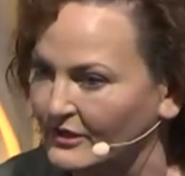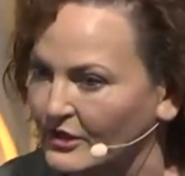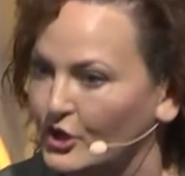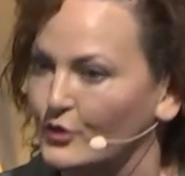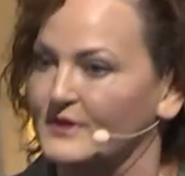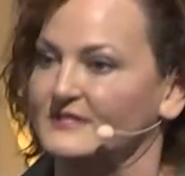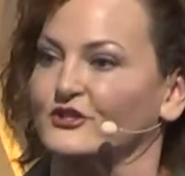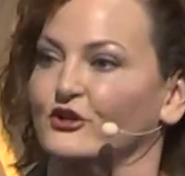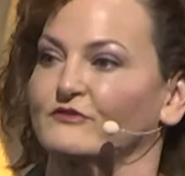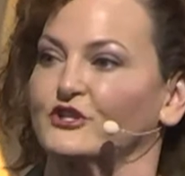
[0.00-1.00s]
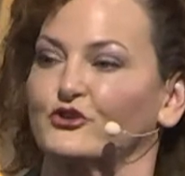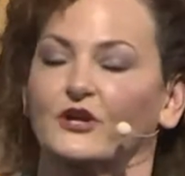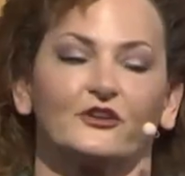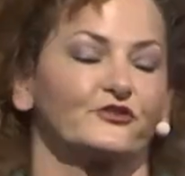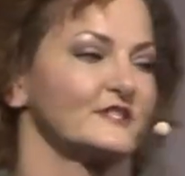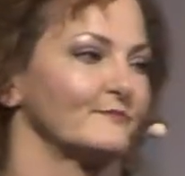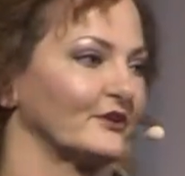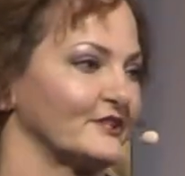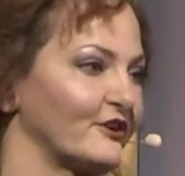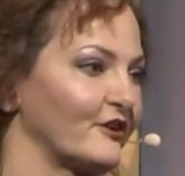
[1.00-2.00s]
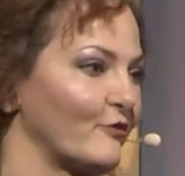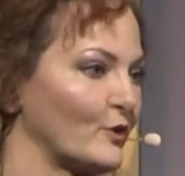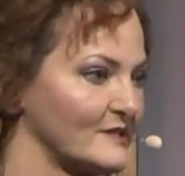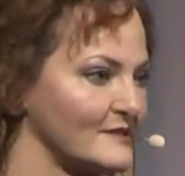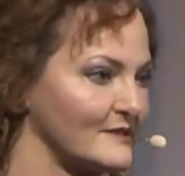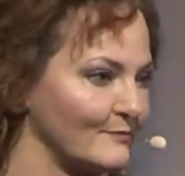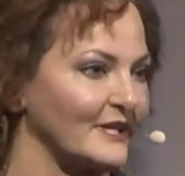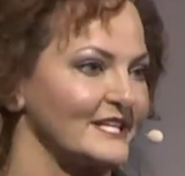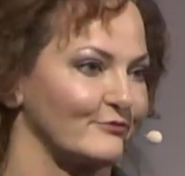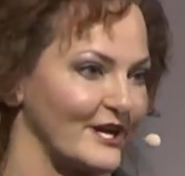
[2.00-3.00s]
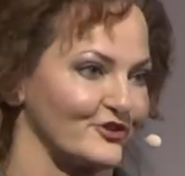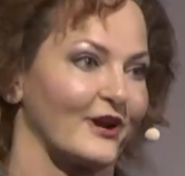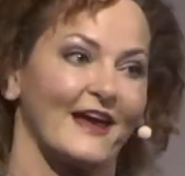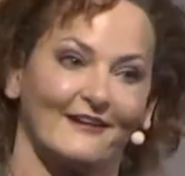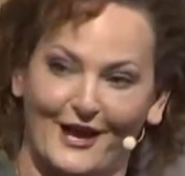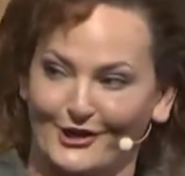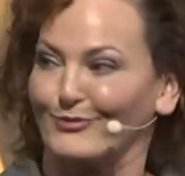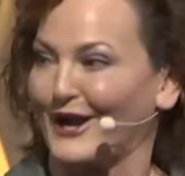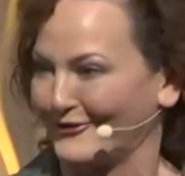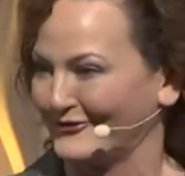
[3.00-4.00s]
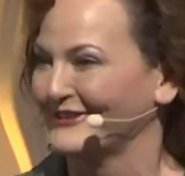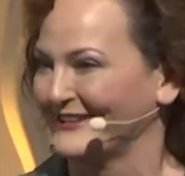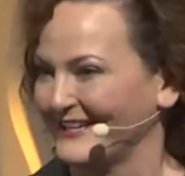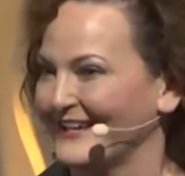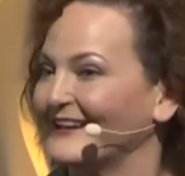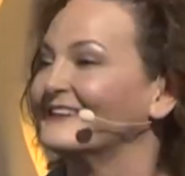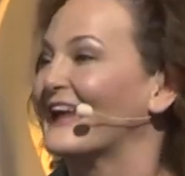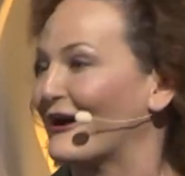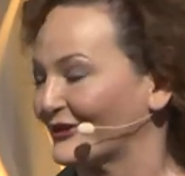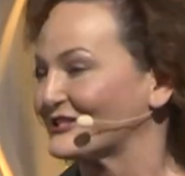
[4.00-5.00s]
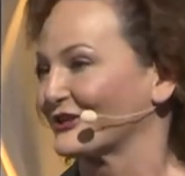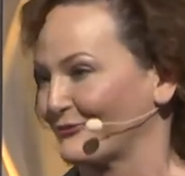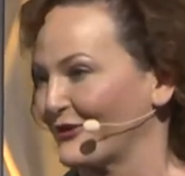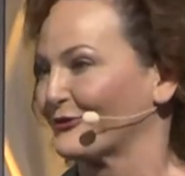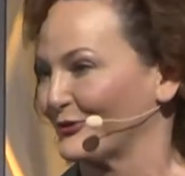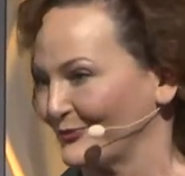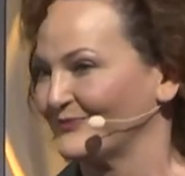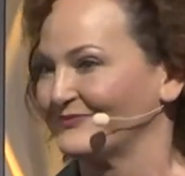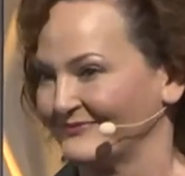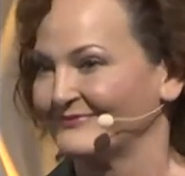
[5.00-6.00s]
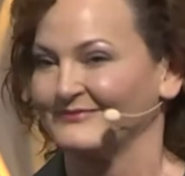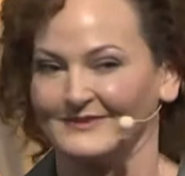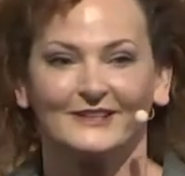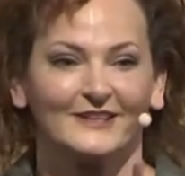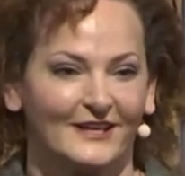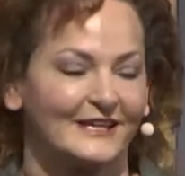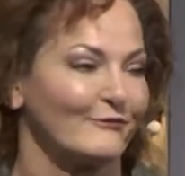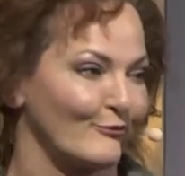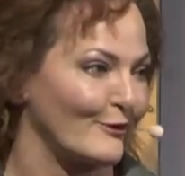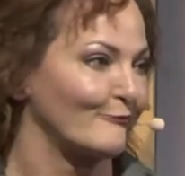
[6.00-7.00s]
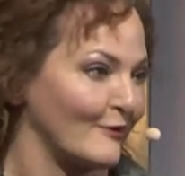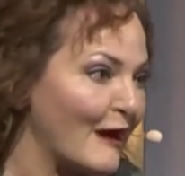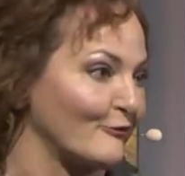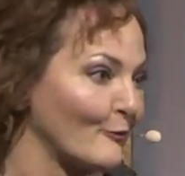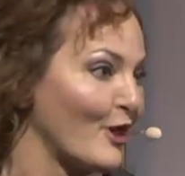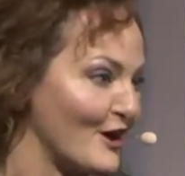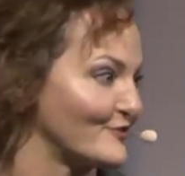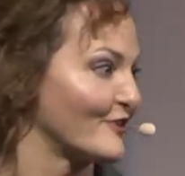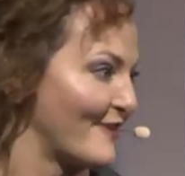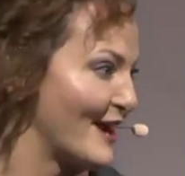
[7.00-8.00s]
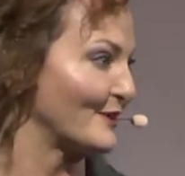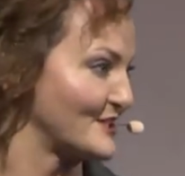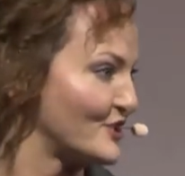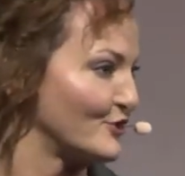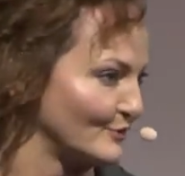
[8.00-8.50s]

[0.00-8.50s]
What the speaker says: who has served in your country's military forces? Please raise your hand high and proud. Now let's look around the room. Give a round of applause for the families too.